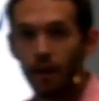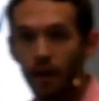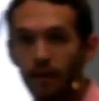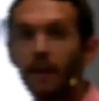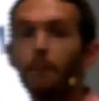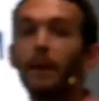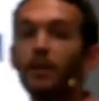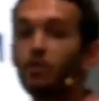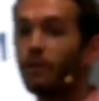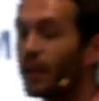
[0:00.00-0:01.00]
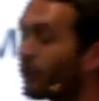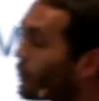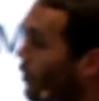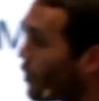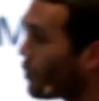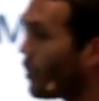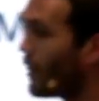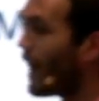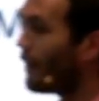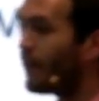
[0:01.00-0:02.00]
the picture of the external world
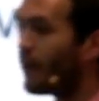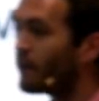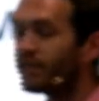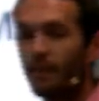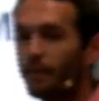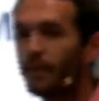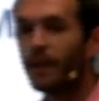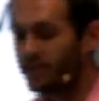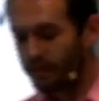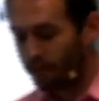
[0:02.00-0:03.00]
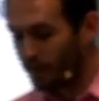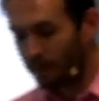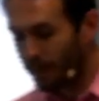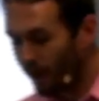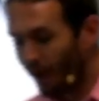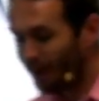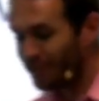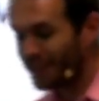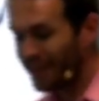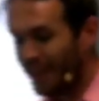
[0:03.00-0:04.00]
out there, is something that's simply beyond
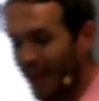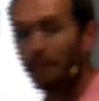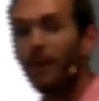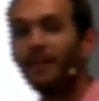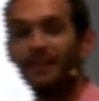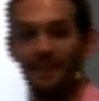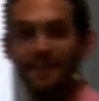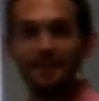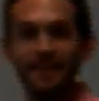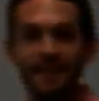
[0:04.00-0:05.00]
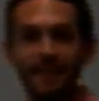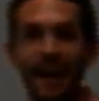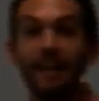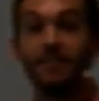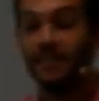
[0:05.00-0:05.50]
opinion. And since